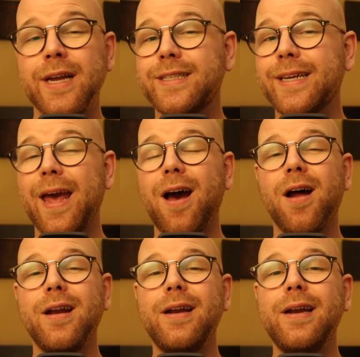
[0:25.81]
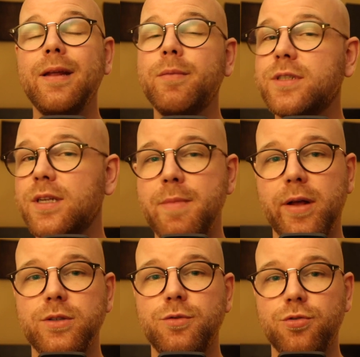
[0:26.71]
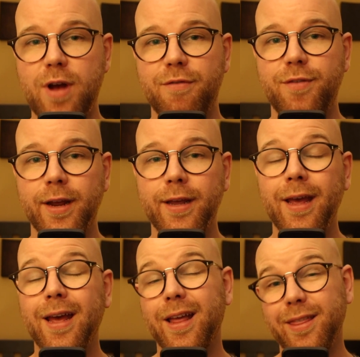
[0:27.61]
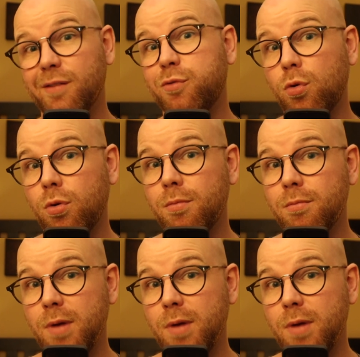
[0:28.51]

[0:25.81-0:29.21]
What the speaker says: to get unlimited amounts of traffic and therefore